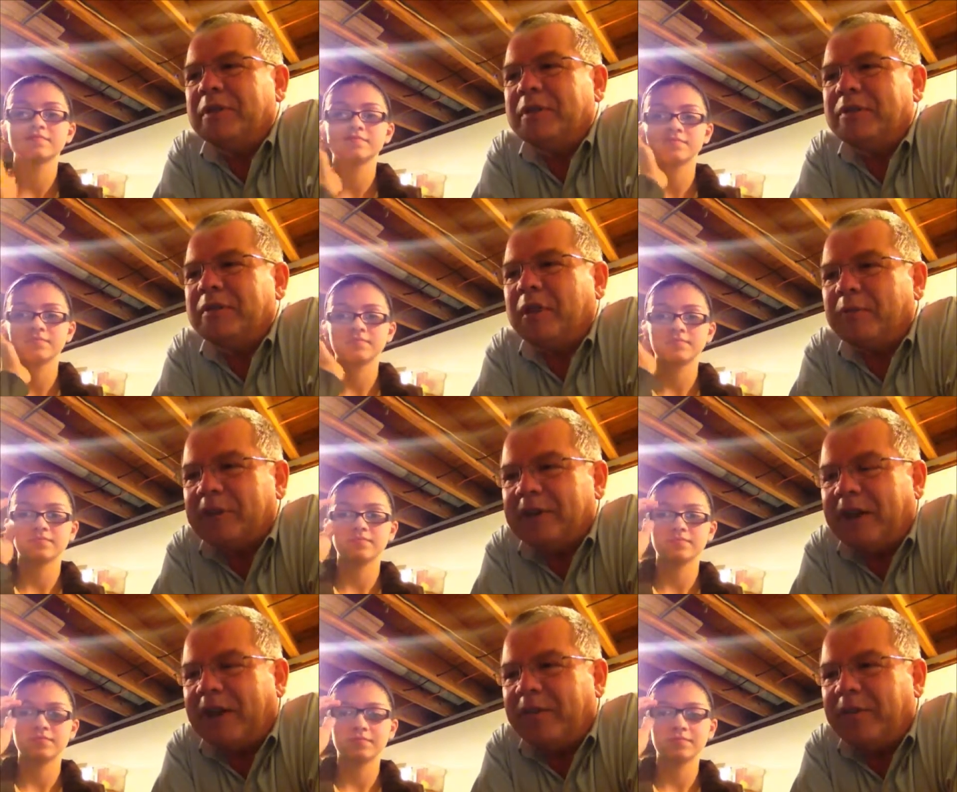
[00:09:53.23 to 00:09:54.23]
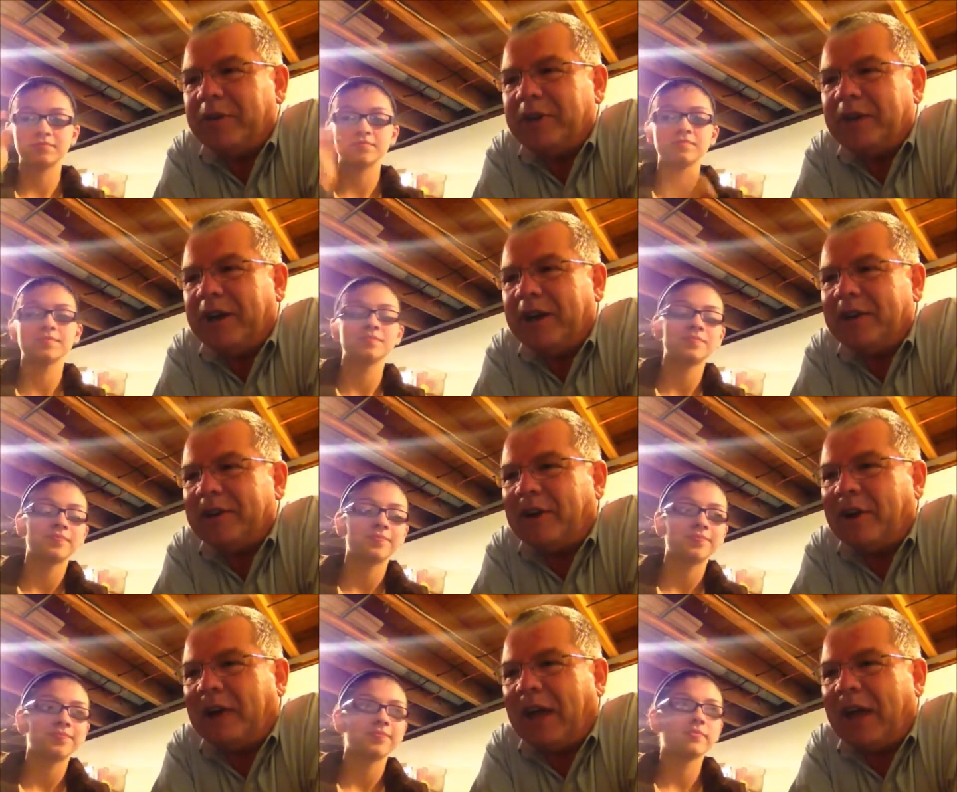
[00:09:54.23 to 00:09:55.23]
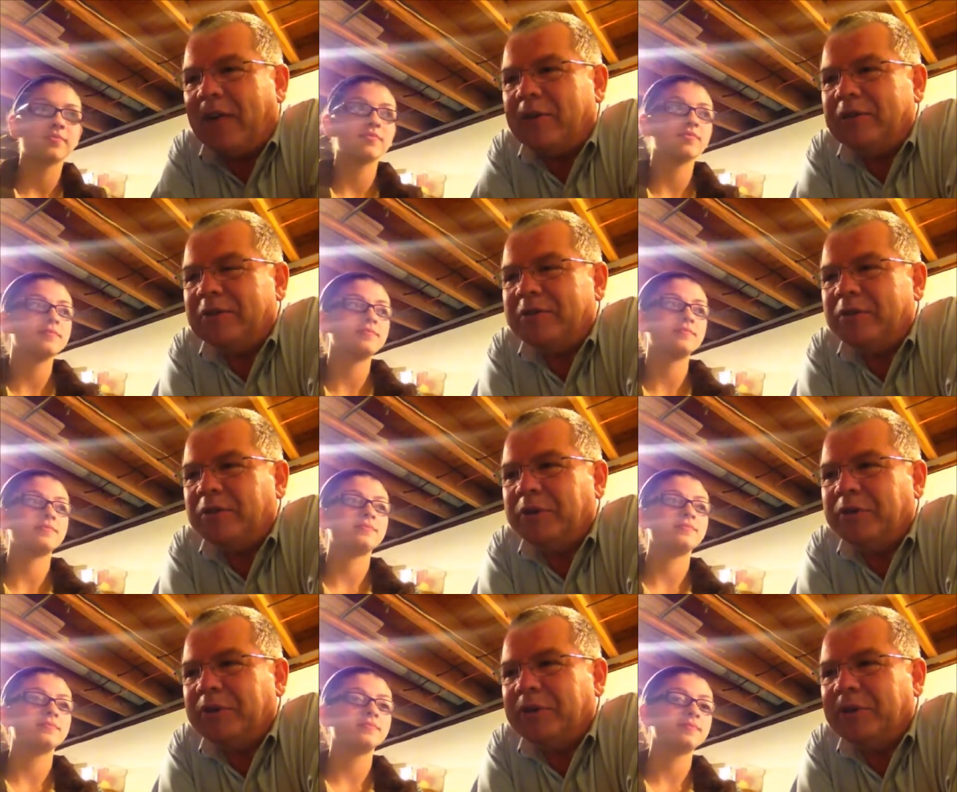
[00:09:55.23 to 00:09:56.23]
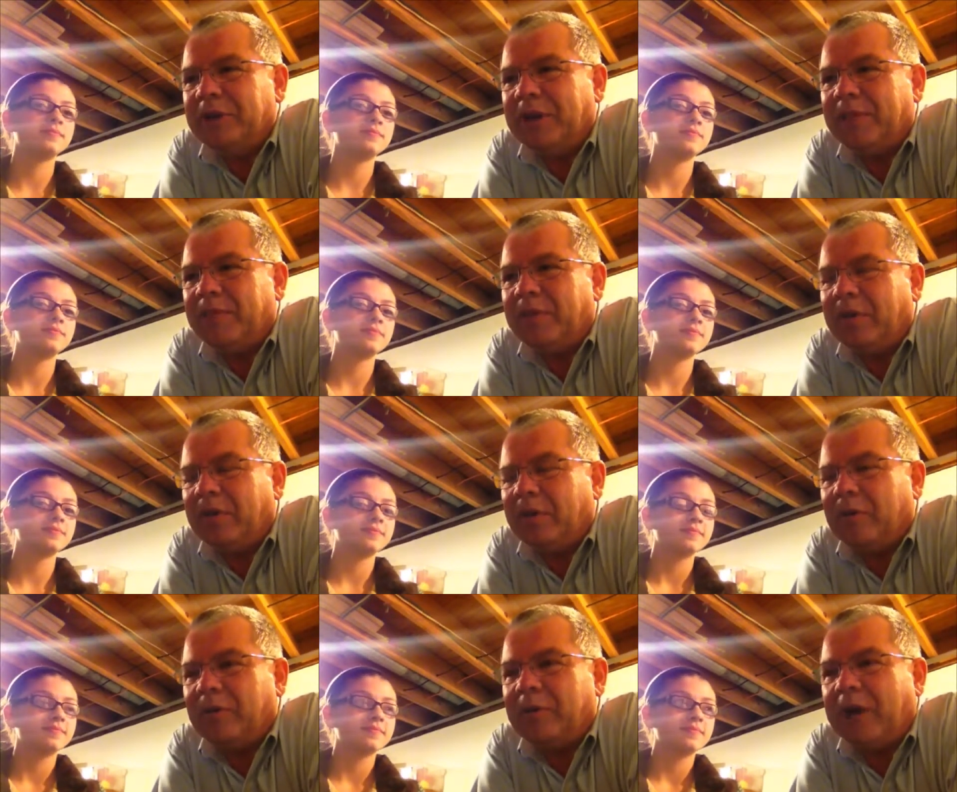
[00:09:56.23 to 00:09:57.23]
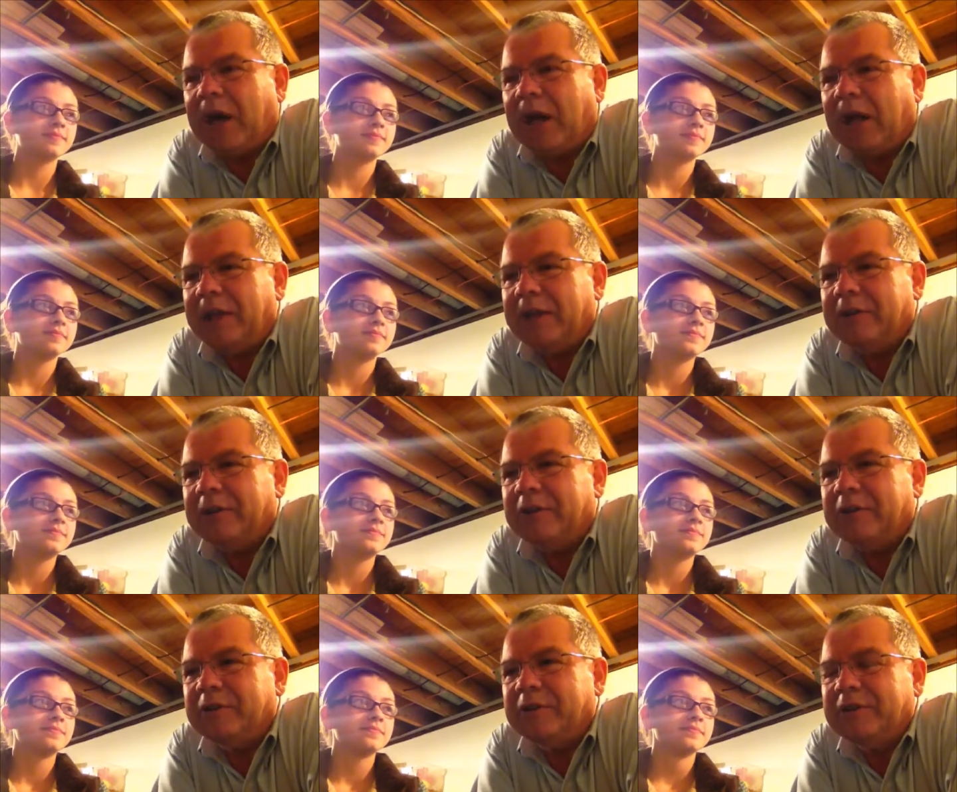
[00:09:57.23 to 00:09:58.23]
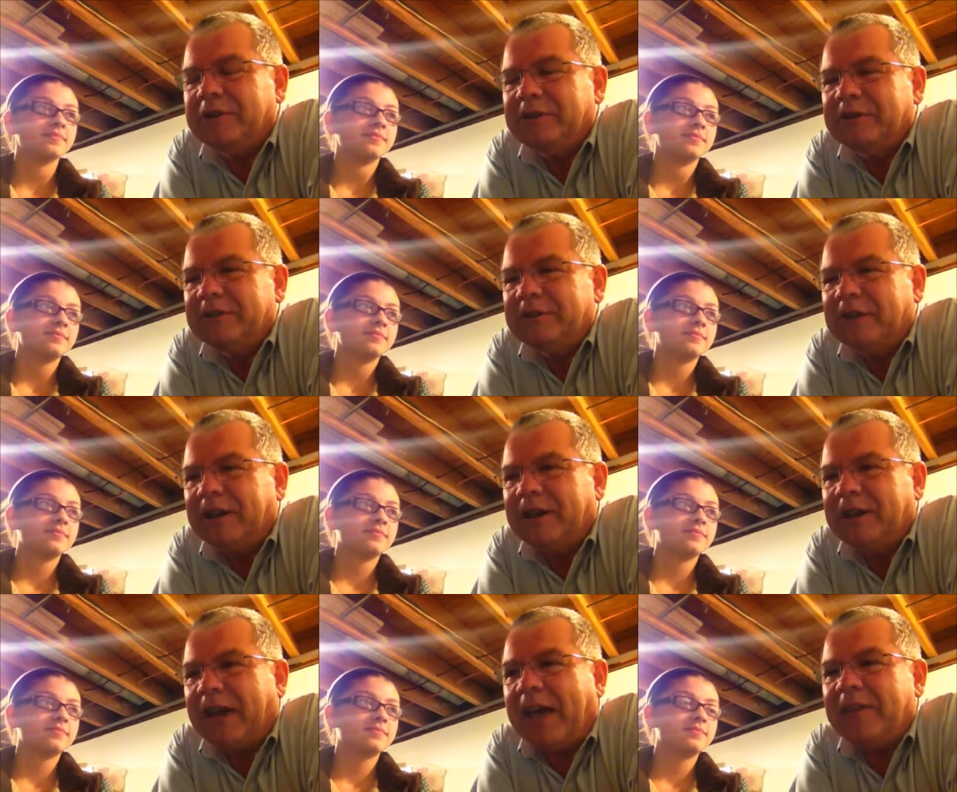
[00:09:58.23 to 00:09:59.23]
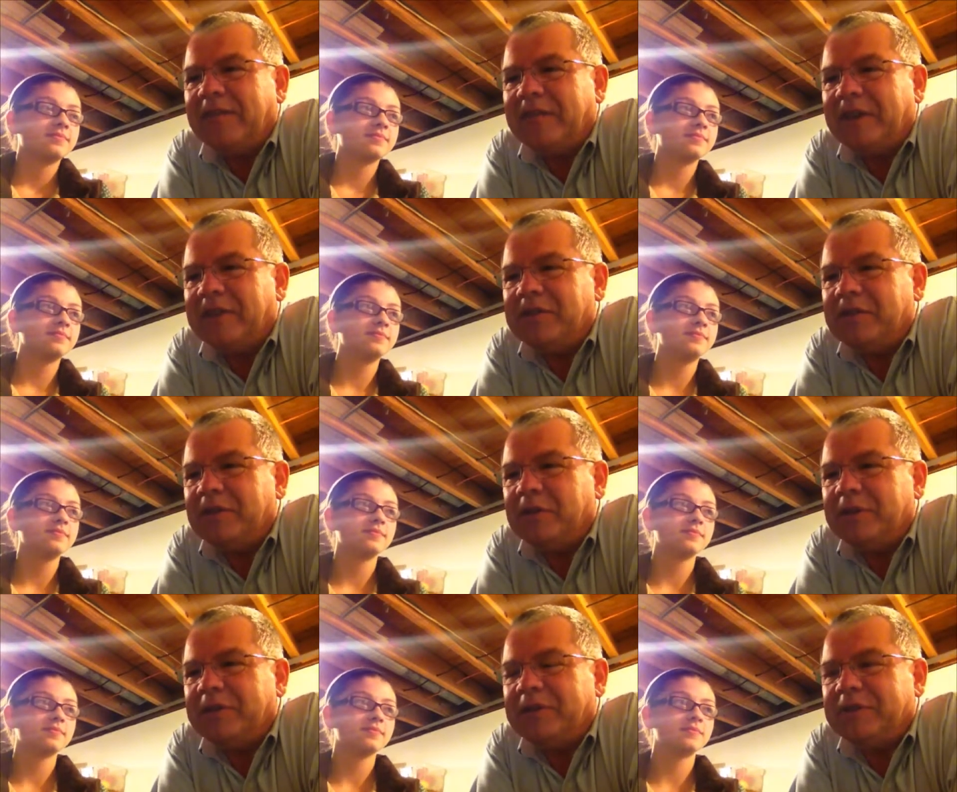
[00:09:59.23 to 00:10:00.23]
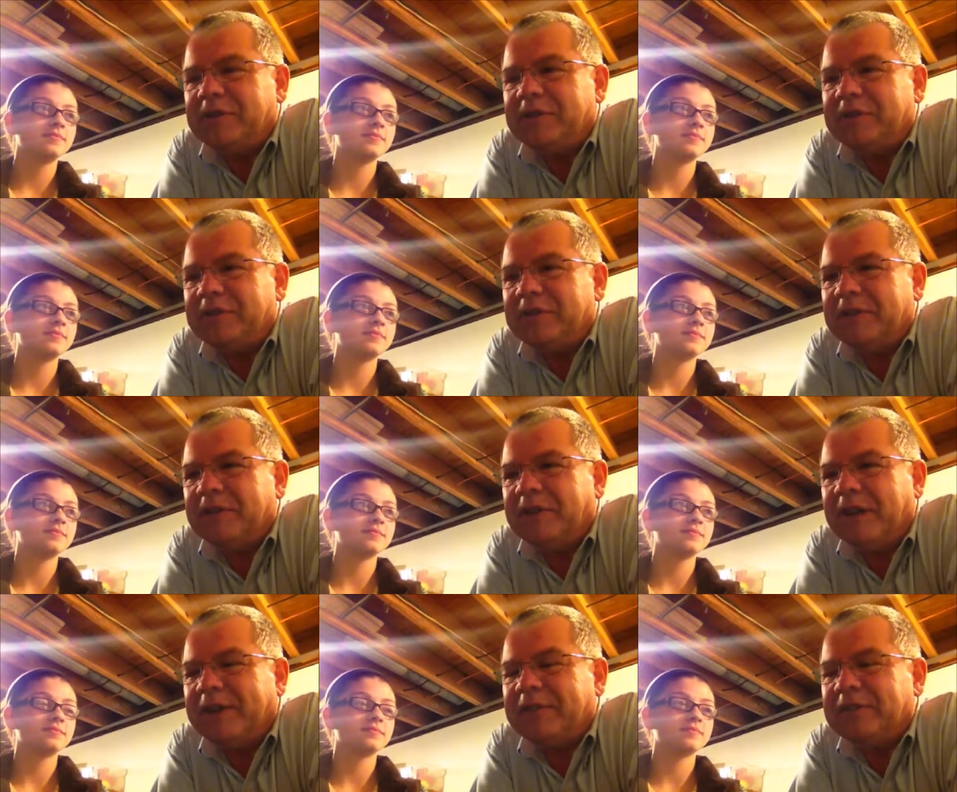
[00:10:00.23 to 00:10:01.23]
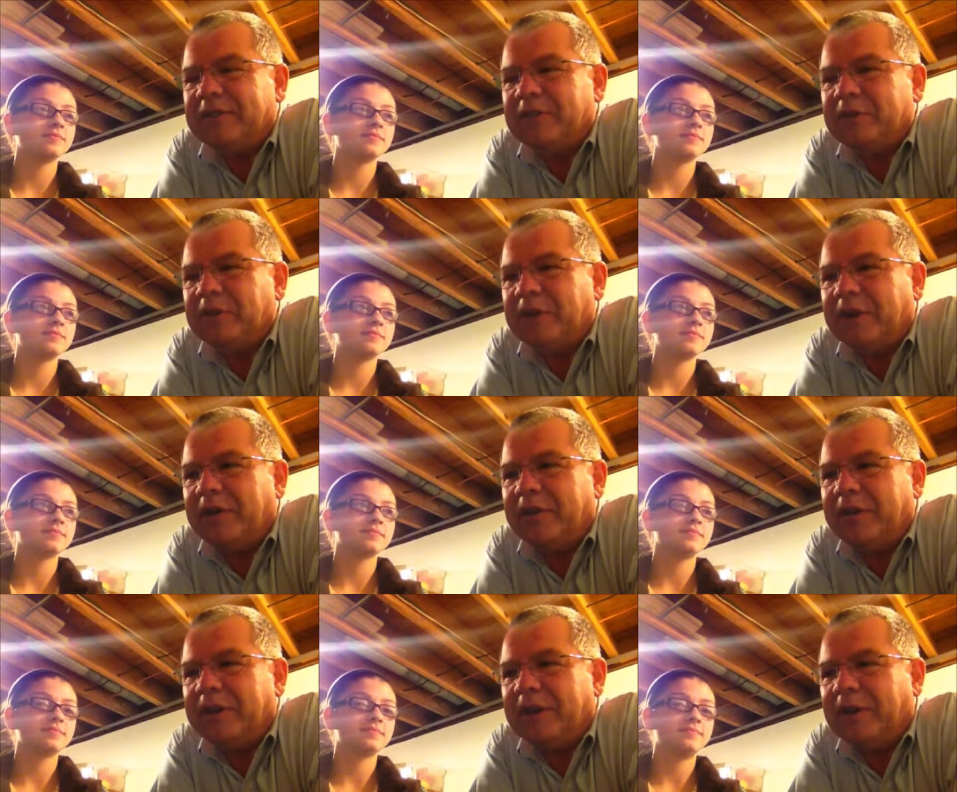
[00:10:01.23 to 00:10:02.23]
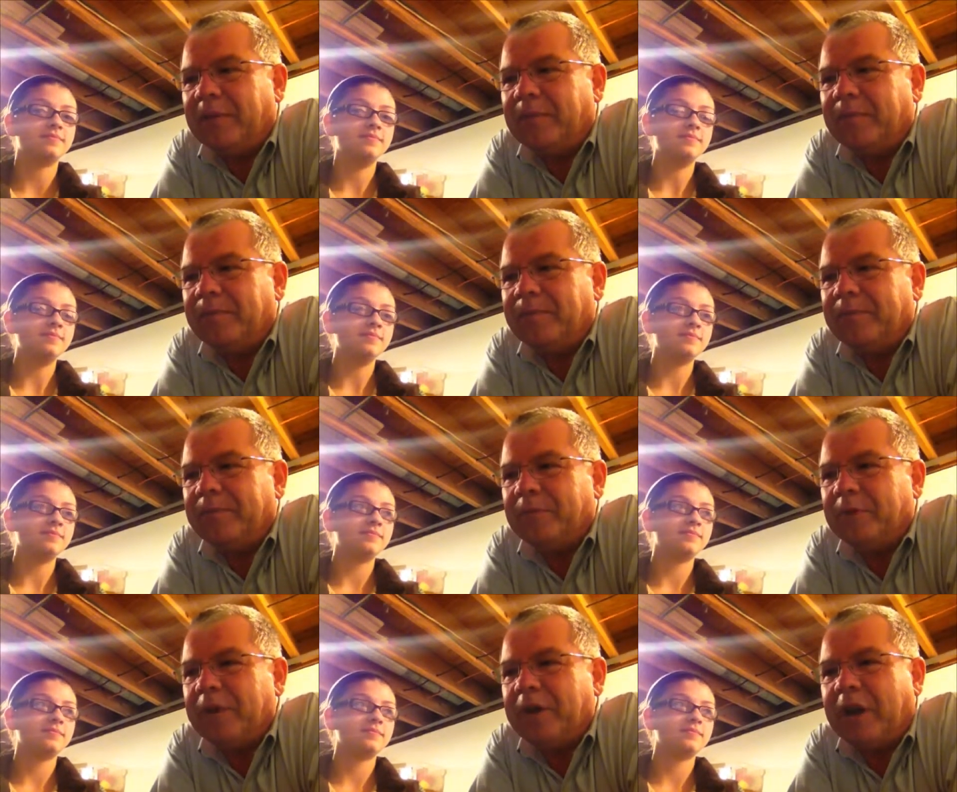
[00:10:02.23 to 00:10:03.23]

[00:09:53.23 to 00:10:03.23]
Speaker 1: in the summertime. We had gotten our allowance, and we were going up to the old Hollinger uh, gas station, which is next to where the um, rutten